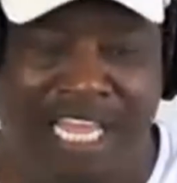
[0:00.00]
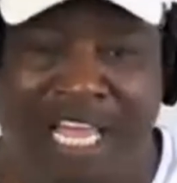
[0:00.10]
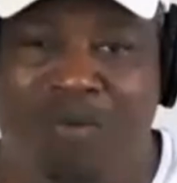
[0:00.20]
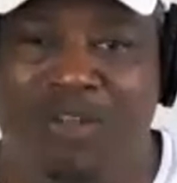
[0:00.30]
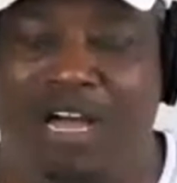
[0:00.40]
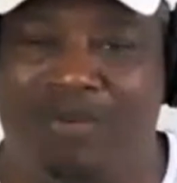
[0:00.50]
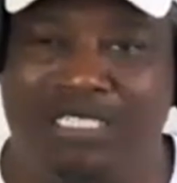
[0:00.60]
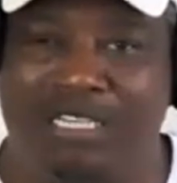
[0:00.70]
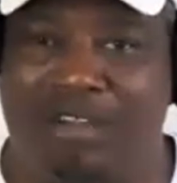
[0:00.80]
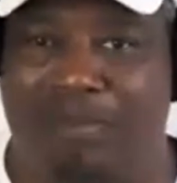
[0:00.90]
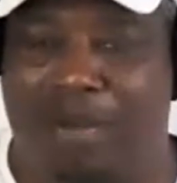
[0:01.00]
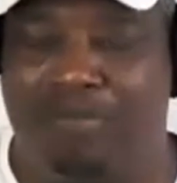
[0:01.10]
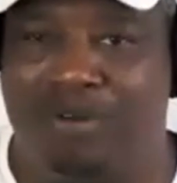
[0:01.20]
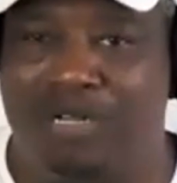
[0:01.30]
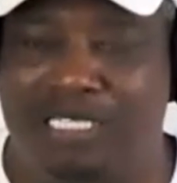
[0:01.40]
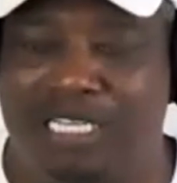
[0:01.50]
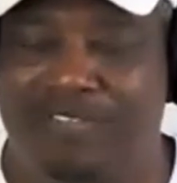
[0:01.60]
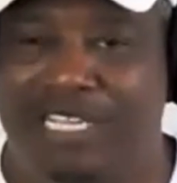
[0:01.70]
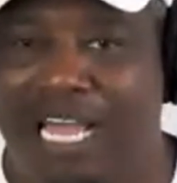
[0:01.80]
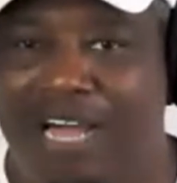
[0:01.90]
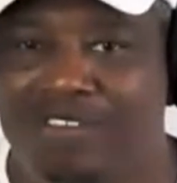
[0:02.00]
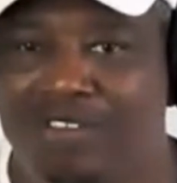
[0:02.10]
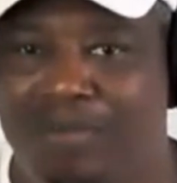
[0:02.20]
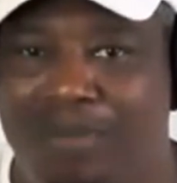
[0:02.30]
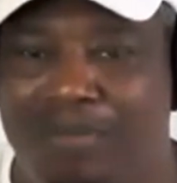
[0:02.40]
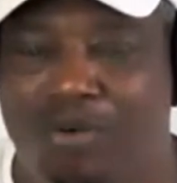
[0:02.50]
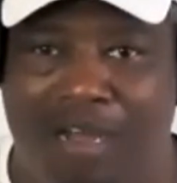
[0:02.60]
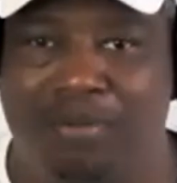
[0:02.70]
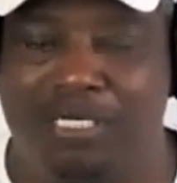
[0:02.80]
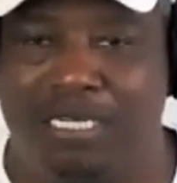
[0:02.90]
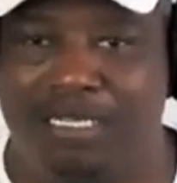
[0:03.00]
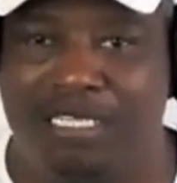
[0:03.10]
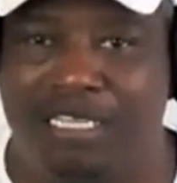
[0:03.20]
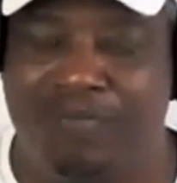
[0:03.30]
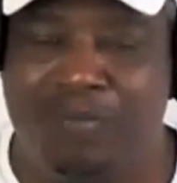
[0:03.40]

We always talk about productivity, how you can be more productive,